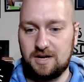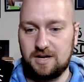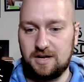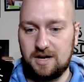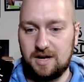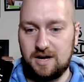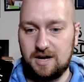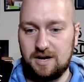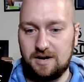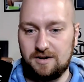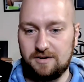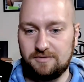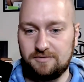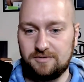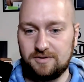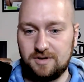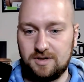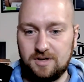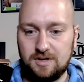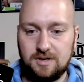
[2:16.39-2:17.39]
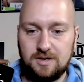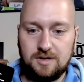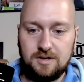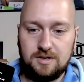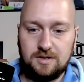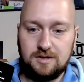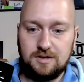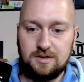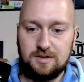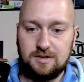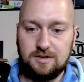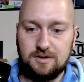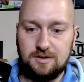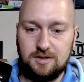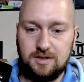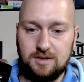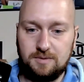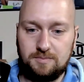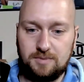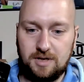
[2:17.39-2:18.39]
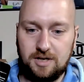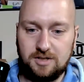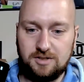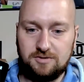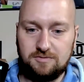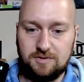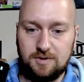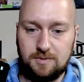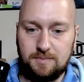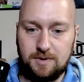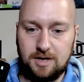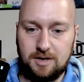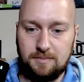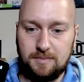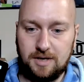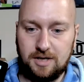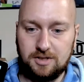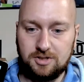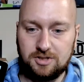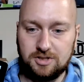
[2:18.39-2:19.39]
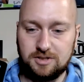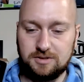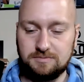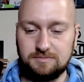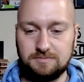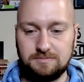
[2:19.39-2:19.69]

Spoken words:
have the page flip animation.